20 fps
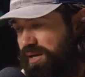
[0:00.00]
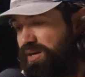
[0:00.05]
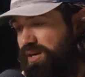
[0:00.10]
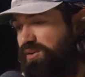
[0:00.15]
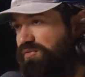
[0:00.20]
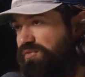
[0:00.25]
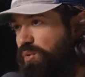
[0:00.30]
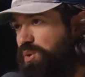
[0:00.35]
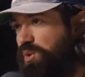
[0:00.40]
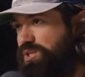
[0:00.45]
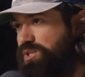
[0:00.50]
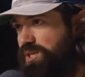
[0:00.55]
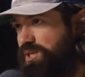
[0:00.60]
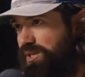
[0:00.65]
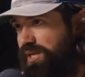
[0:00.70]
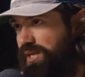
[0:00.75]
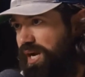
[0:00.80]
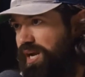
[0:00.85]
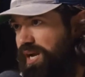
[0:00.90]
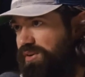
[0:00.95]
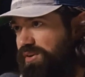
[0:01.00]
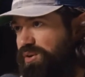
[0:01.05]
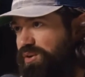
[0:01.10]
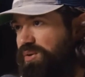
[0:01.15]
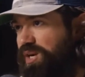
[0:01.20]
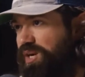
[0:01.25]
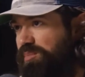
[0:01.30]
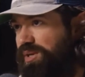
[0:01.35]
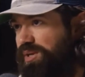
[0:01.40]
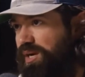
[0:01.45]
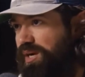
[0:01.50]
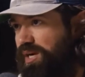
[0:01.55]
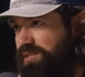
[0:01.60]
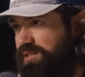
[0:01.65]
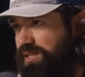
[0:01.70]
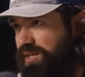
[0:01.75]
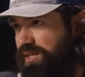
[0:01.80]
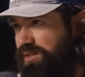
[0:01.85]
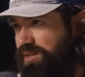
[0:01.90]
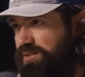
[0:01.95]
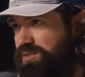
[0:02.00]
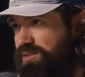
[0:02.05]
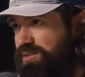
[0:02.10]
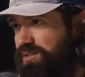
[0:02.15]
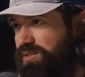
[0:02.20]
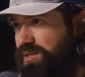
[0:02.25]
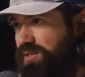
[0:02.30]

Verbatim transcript: unfortunately, I have incredibly high standards.